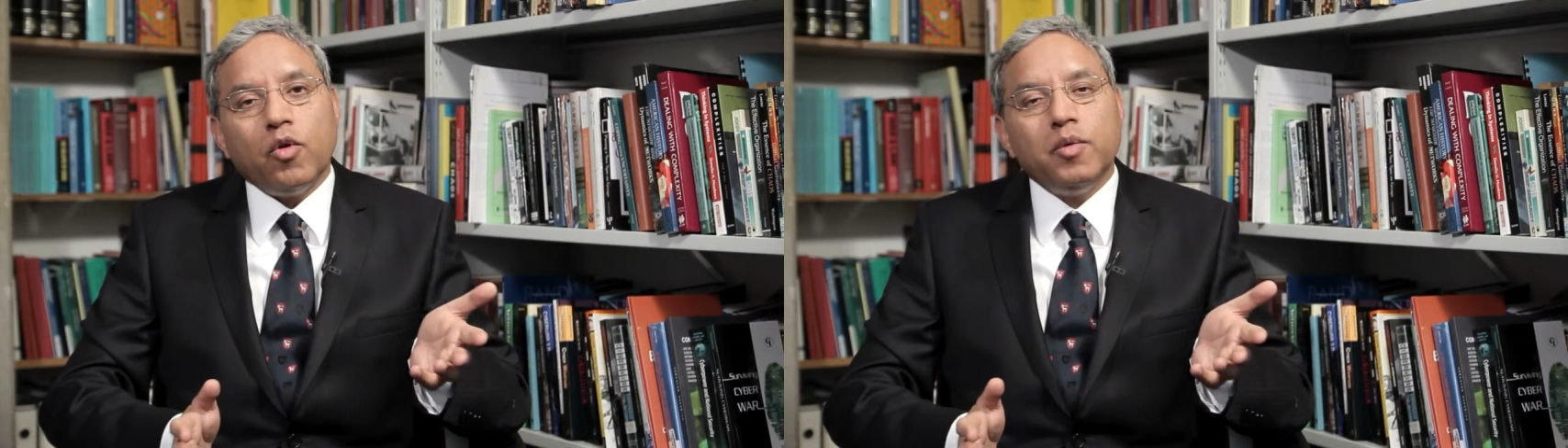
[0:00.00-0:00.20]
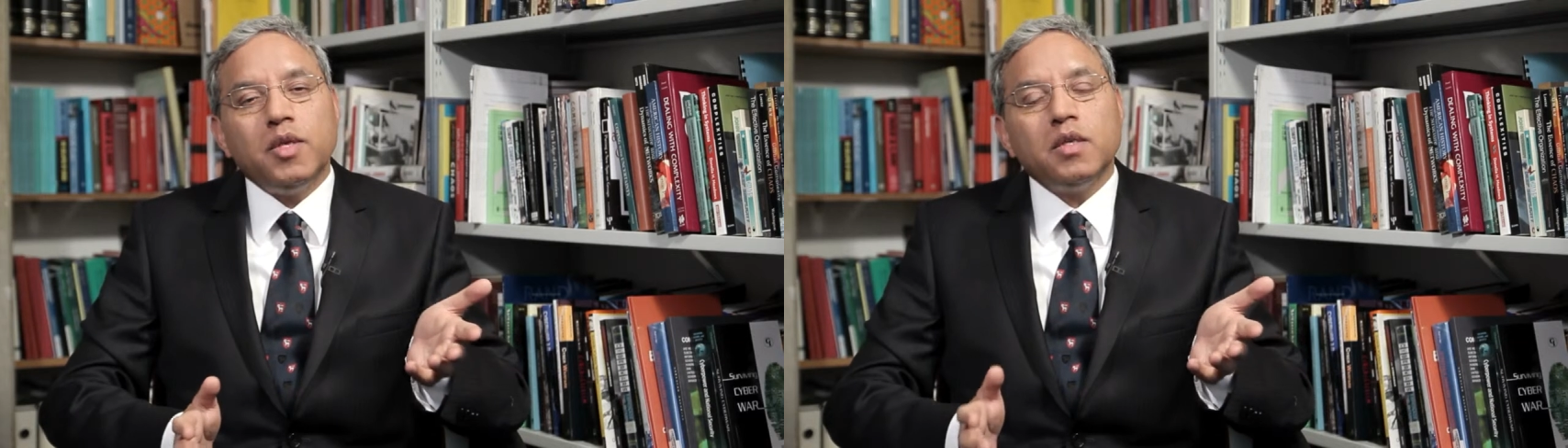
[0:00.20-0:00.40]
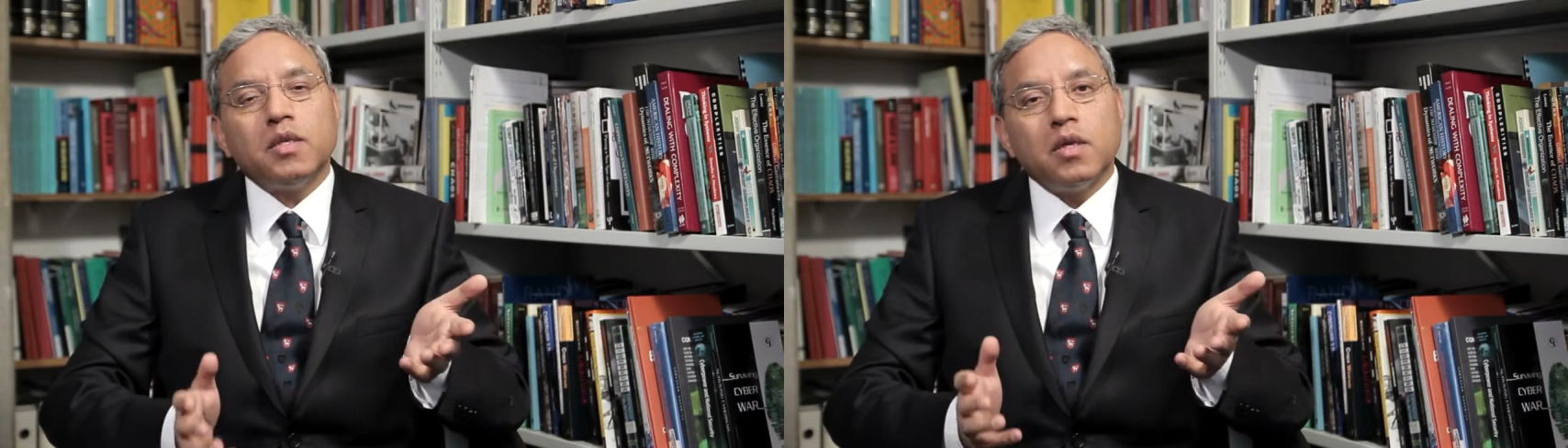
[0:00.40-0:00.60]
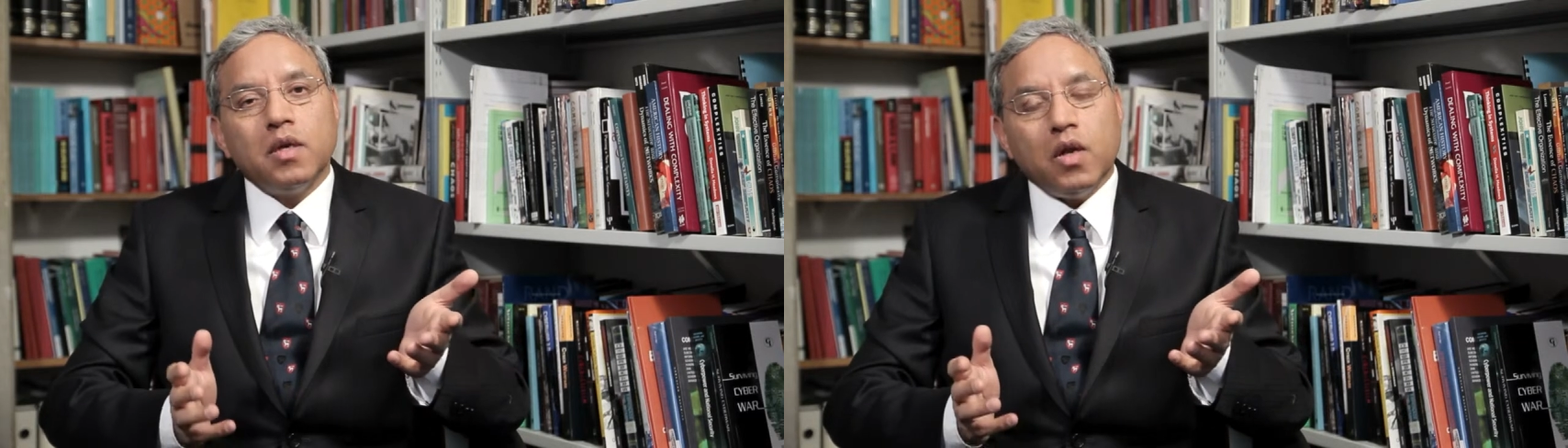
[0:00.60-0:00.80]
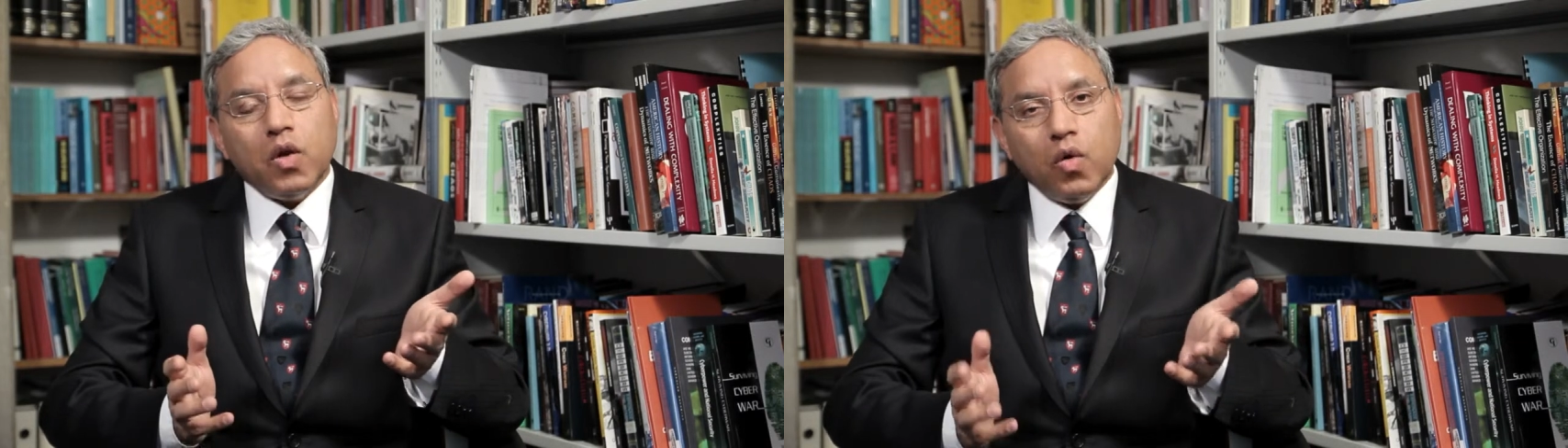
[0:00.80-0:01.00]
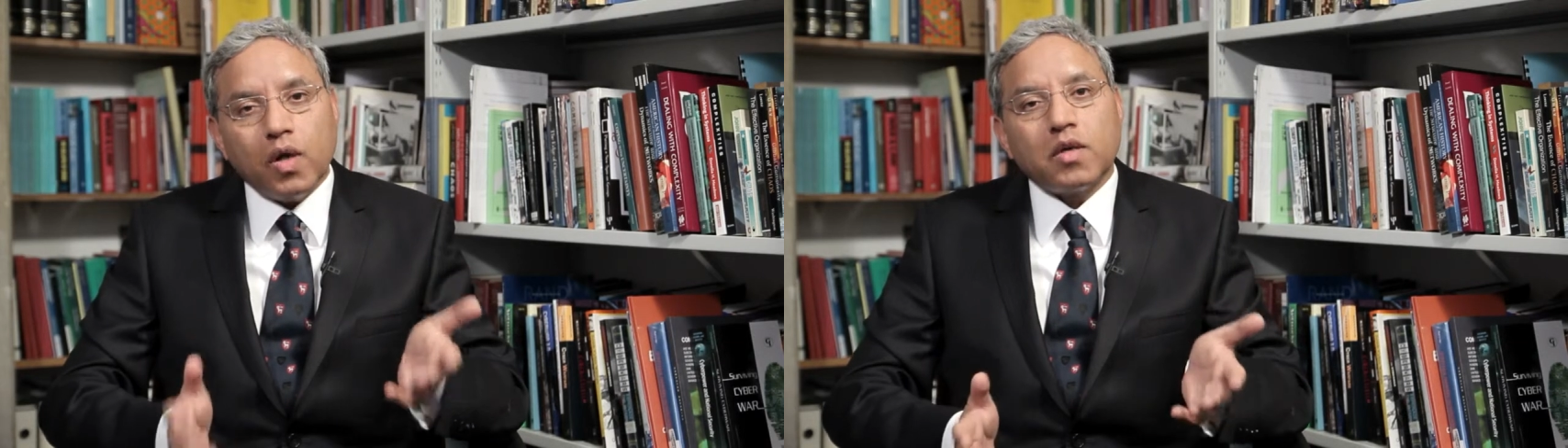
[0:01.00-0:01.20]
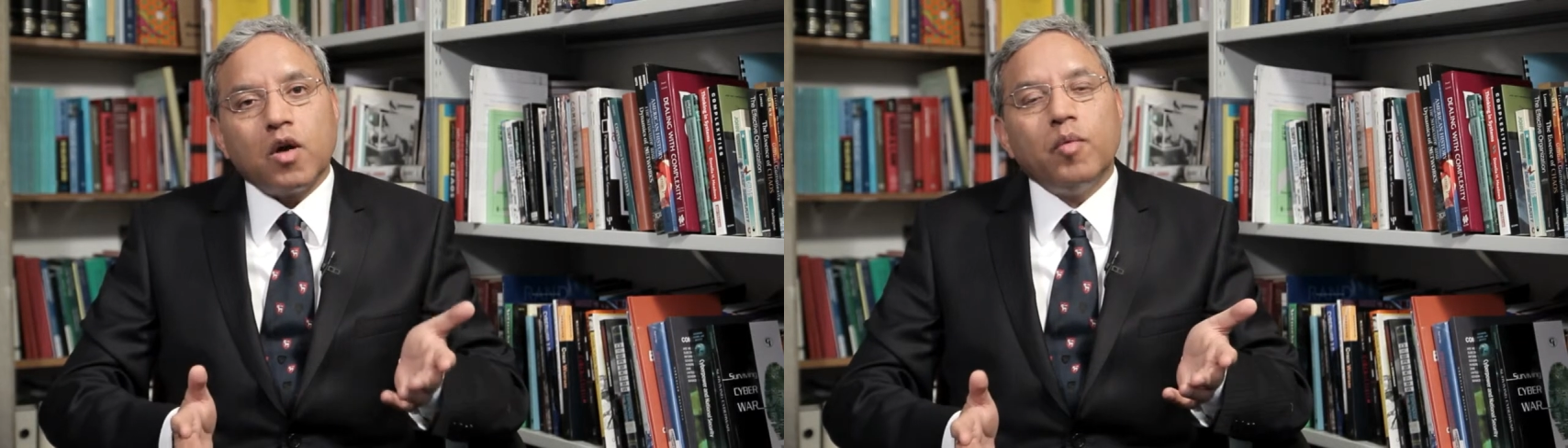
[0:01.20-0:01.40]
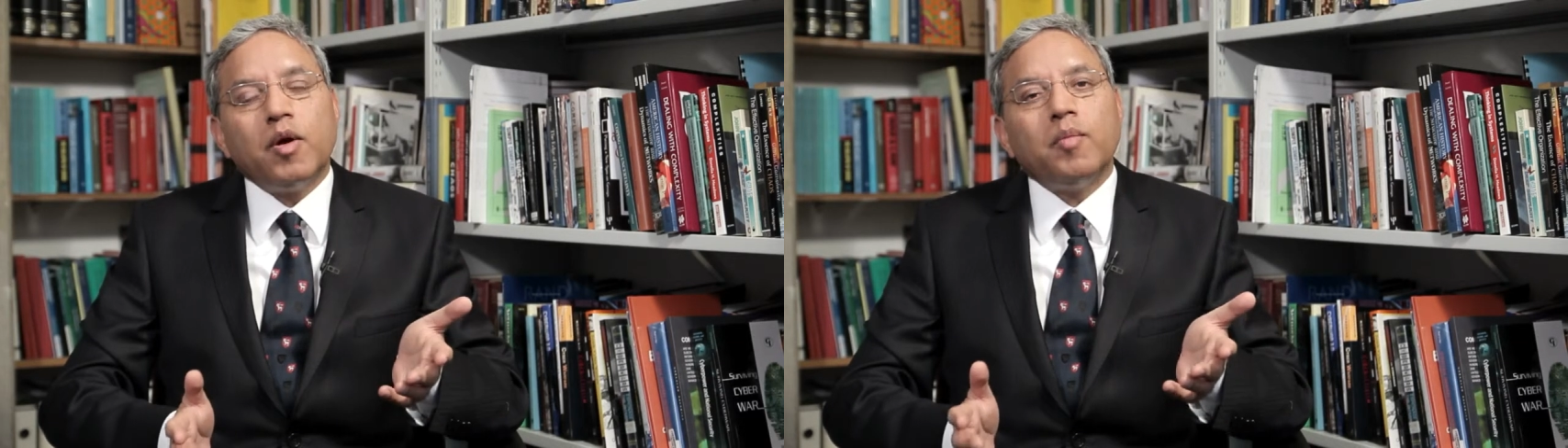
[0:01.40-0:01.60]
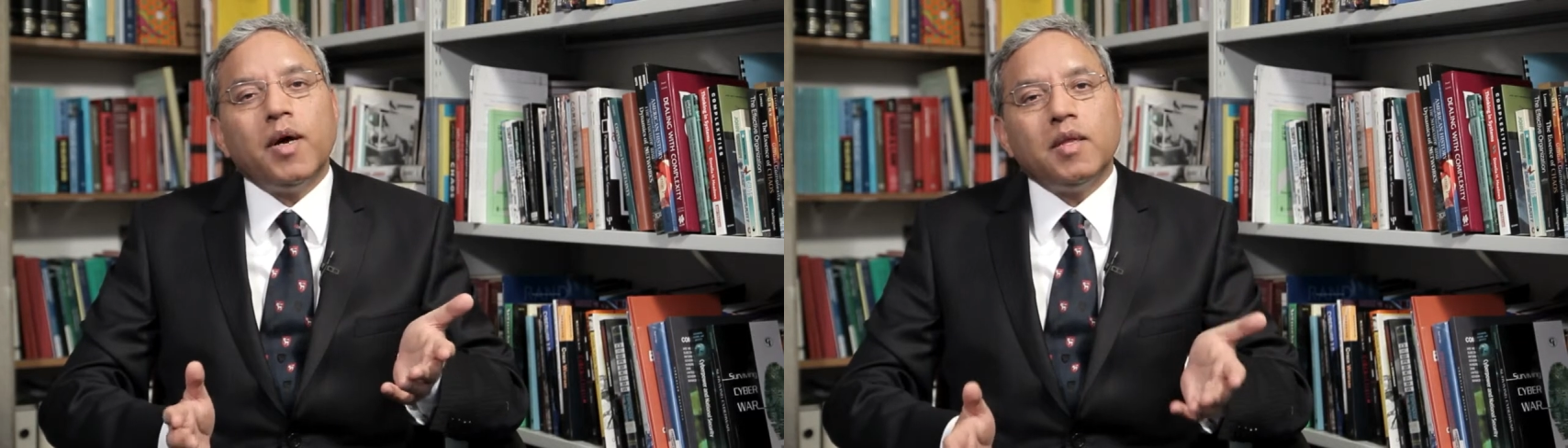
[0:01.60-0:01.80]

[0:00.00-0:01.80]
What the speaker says: the provisions not covered